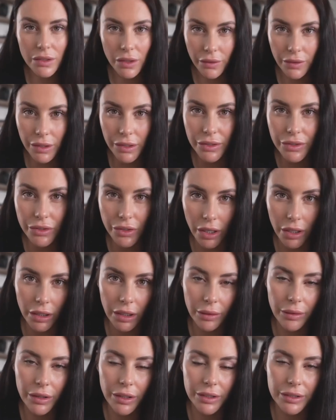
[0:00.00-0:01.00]
So if you're
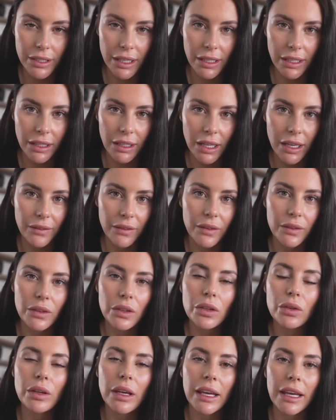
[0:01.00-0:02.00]
struggling with your dating life, if
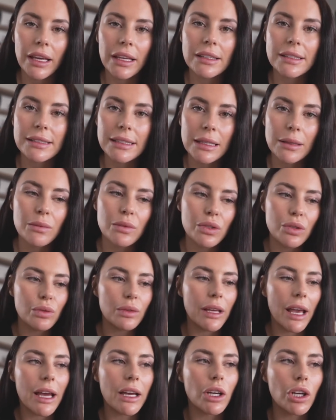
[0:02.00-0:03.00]
you can't seem to
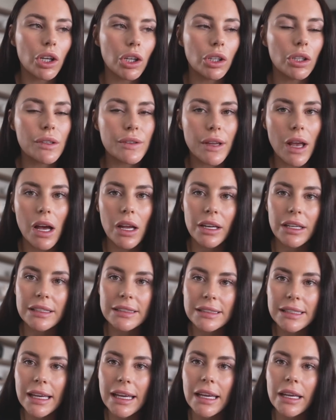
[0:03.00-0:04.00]
get girls on a
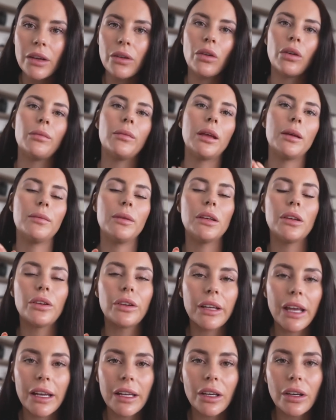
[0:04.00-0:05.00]
date, or maybe you're
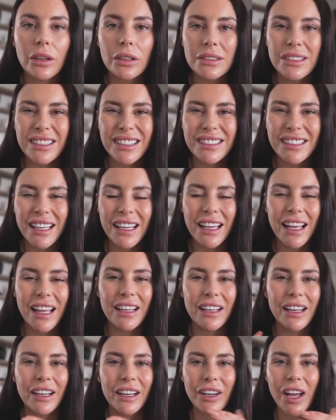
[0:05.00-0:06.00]
getting girls on the date
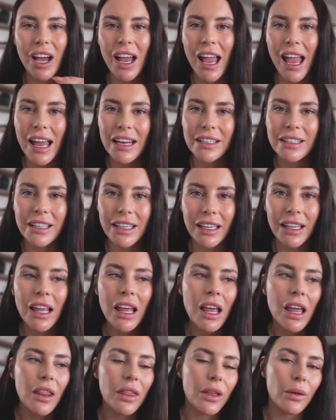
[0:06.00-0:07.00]
and they're not ending
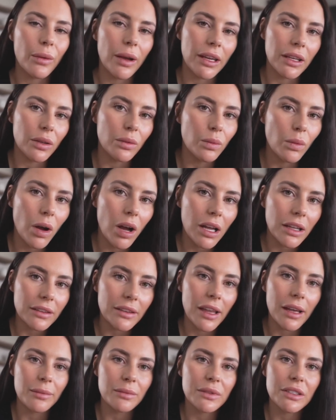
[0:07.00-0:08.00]
the way you
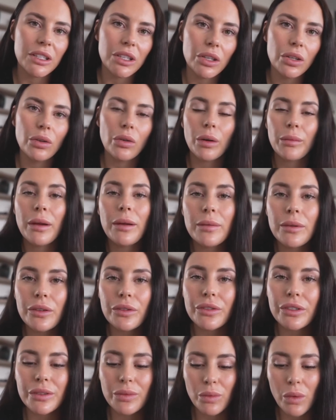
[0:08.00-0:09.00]
want them to, or maybe
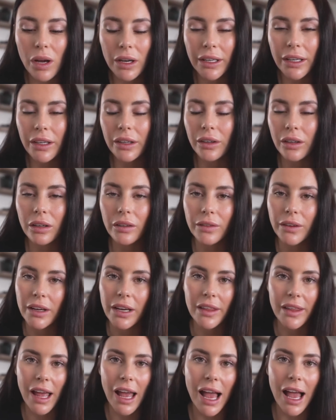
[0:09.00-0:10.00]
you're just wanting a girlfriend
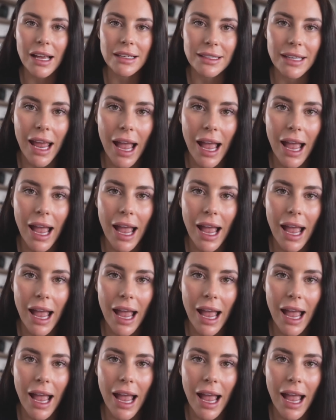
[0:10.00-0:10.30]
and that hasn't